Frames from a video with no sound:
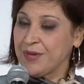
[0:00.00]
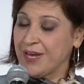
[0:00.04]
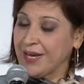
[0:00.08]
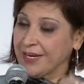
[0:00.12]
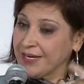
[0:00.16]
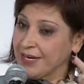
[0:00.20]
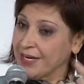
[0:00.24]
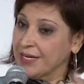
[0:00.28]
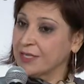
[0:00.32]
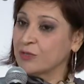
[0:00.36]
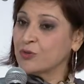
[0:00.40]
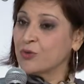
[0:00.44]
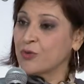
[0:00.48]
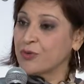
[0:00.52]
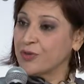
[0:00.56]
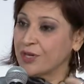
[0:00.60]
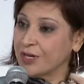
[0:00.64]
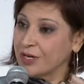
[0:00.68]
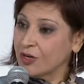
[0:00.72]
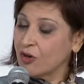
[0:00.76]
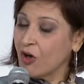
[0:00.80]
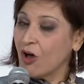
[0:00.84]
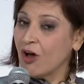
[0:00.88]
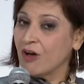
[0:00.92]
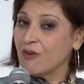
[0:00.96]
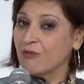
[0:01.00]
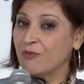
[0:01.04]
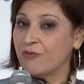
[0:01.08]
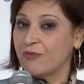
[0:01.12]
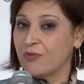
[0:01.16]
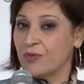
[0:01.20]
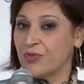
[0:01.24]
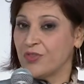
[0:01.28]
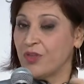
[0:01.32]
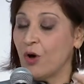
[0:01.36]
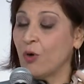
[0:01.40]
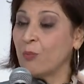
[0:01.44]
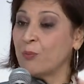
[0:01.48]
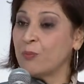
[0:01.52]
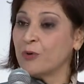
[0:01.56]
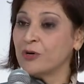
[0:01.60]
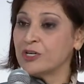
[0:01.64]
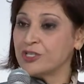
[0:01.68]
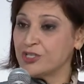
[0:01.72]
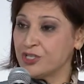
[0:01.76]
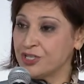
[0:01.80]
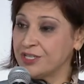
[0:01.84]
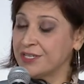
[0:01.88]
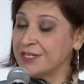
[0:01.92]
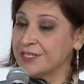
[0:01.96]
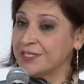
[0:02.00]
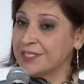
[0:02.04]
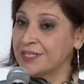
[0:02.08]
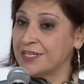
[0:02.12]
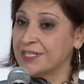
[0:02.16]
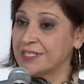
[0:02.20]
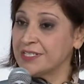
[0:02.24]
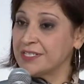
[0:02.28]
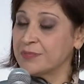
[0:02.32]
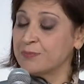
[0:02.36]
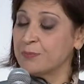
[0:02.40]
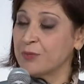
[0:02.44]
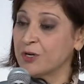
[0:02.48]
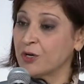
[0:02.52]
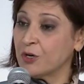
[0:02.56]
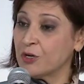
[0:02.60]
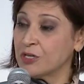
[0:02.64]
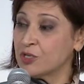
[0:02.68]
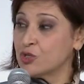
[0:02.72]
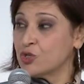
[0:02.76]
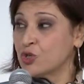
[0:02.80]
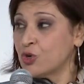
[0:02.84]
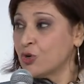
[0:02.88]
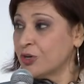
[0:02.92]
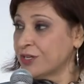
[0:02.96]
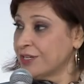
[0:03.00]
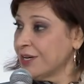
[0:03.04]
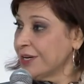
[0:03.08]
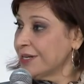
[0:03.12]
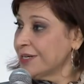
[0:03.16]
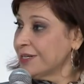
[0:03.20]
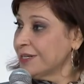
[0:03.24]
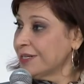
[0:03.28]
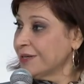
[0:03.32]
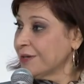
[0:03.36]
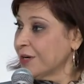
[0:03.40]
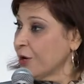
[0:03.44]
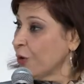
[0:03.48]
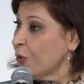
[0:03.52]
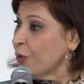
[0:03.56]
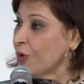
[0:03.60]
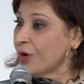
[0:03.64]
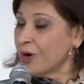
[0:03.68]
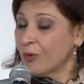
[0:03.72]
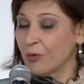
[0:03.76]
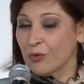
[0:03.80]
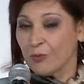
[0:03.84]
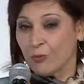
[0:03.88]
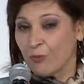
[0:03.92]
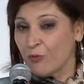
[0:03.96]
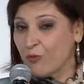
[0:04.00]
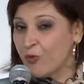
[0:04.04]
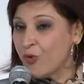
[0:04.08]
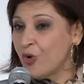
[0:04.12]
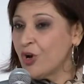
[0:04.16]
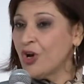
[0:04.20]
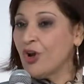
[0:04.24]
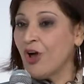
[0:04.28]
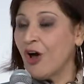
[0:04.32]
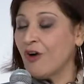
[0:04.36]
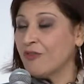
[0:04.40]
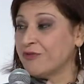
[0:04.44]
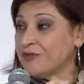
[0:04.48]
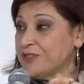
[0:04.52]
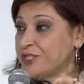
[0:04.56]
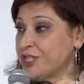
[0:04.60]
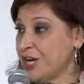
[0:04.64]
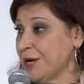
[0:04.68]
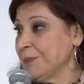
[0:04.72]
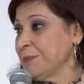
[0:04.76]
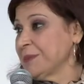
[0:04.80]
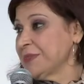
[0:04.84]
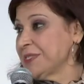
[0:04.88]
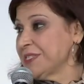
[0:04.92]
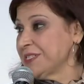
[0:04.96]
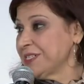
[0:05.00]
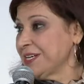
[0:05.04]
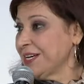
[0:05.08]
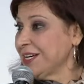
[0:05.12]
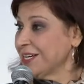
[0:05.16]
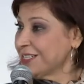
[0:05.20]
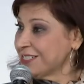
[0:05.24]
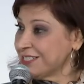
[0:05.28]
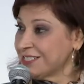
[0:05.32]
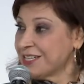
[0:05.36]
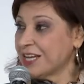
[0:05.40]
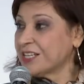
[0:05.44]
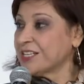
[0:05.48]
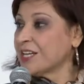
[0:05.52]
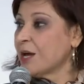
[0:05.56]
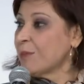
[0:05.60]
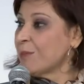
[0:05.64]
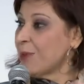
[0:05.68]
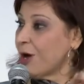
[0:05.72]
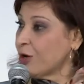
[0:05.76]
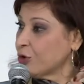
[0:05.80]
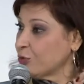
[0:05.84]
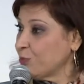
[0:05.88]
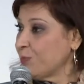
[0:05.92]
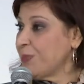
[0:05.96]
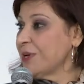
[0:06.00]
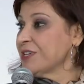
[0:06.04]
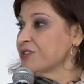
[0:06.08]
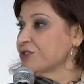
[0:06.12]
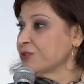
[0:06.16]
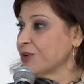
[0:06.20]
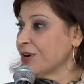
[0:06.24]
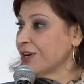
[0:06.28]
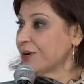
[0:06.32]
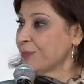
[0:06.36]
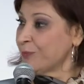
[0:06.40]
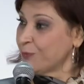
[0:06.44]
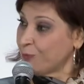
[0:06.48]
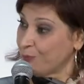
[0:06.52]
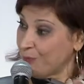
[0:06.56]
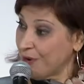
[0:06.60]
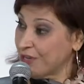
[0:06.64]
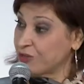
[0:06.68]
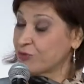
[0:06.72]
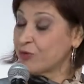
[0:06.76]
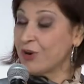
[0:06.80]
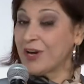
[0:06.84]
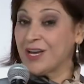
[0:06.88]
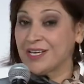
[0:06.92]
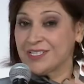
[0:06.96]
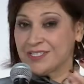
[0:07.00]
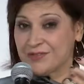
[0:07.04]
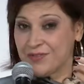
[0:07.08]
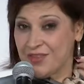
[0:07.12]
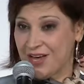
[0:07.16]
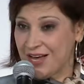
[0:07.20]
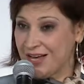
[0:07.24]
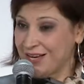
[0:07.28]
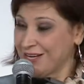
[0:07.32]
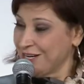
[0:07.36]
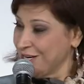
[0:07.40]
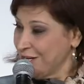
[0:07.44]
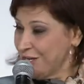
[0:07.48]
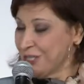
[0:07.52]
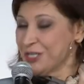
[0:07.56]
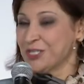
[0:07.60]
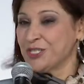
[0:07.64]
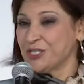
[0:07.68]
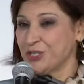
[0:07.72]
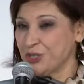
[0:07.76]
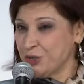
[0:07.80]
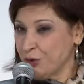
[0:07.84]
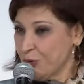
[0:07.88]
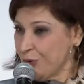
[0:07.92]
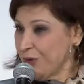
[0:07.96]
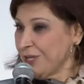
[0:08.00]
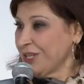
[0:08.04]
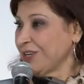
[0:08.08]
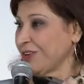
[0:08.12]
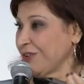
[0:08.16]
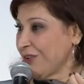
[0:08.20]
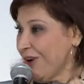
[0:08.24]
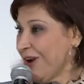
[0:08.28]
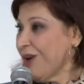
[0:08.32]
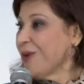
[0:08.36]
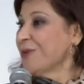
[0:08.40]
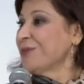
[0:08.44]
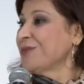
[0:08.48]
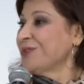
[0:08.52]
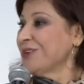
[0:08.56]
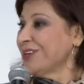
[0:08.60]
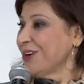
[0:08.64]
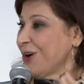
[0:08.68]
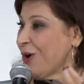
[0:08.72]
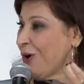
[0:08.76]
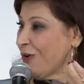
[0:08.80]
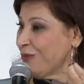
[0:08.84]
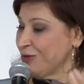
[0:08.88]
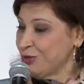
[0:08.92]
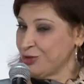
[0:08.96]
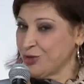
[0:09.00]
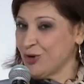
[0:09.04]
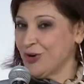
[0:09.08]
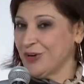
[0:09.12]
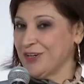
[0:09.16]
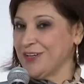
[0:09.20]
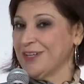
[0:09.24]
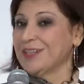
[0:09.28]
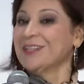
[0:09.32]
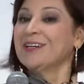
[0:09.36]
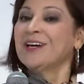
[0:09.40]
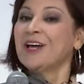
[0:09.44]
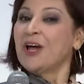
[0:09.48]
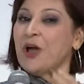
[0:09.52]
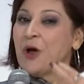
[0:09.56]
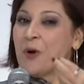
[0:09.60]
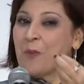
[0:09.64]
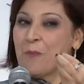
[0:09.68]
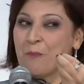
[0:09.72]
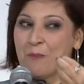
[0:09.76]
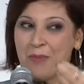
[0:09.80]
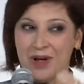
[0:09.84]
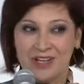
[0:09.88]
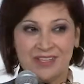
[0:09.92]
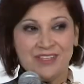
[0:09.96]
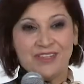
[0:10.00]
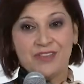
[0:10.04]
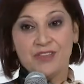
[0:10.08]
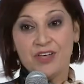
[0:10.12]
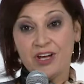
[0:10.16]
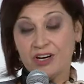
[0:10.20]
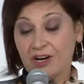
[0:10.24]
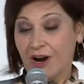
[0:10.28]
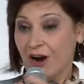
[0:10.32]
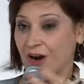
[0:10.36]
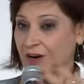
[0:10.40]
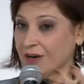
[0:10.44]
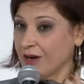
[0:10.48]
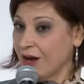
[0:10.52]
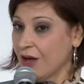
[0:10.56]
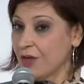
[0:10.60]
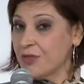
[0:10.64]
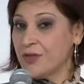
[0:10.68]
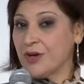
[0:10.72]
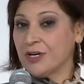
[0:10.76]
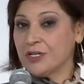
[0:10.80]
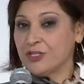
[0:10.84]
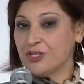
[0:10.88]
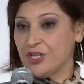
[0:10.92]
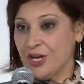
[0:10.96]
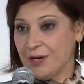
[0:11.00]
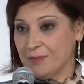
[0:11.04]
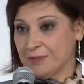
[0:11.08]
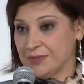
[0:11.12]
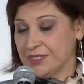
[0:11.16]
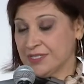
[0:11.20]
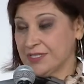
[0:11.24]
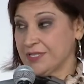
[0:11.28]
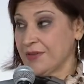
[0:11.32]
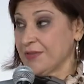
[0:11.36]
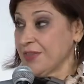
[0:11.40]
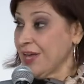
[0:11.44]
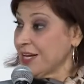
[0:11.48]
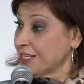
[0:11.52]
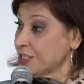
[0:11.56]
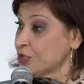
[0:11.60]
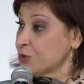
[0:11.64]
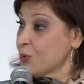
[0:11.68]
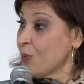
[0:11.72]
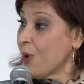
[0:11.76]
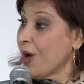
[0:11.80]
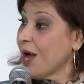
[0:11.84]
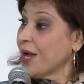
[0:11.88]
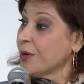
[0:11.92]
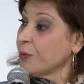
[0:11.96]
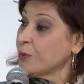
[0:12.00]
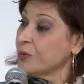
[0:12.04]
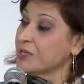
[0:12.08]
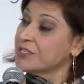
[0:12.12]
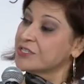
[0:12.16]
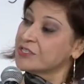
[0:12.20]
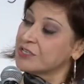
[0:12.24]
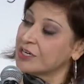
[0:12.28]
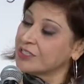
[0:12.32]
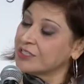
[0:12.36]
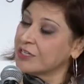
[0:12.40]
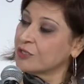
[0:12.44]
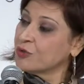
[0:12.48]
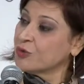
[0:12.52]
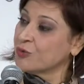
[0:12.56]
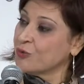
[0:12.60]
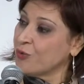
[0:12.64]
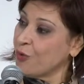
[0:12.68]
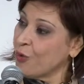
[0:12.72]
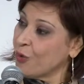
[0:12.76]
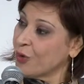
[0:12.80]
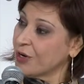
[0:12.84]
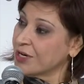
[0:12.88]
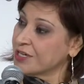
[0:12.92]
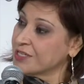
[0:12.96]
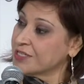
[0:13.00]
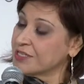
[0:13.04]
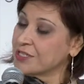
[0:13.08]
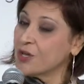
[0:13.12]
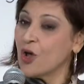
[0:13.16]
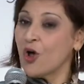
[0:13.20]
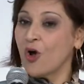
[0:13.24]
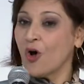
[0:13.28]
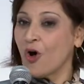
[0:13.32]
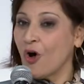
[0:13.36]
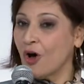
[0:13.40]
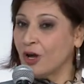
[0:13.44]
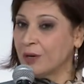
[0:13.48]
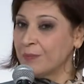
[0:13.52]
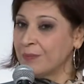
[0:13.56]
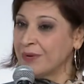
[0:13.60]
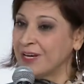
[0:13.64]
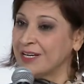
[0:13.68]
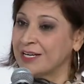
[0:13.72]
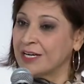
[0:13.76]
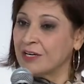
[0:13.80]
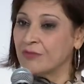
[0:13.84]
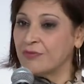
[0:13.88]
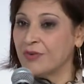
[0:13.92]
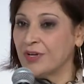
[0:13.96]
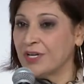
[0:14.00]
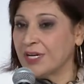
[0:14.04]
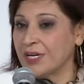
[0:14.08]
again to think of the opportunities, because Jordan, full of gems, it's not about Petra. Petra is the jewel crown of Jordan. But there are other gems. That's why we started to focus on meaningful